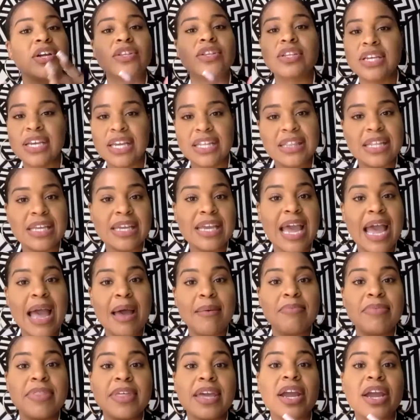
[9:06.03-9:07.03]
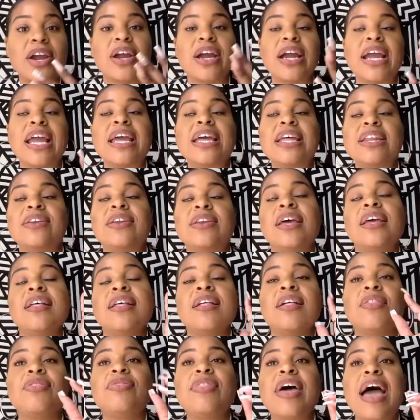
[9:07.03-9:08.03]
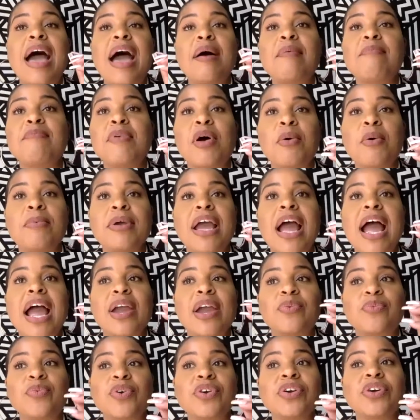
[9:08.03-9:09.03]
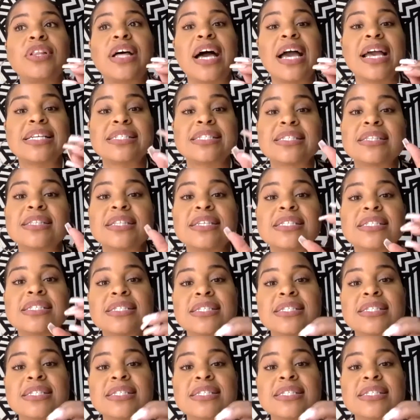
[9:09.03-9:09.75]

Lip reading: Look at the gap there. And that moment, I realized the